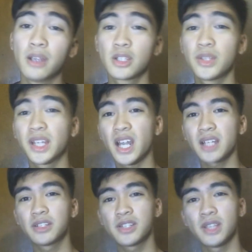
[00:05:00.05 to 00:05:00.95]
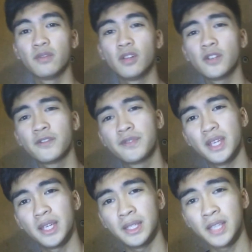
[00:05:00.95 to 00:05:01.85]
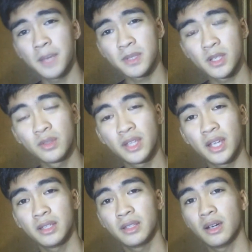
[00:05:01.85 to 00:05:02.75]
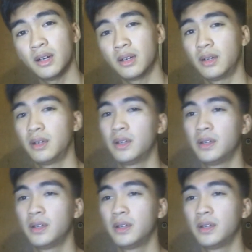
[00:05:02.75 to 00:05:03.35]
So the characters involved in episode 10 are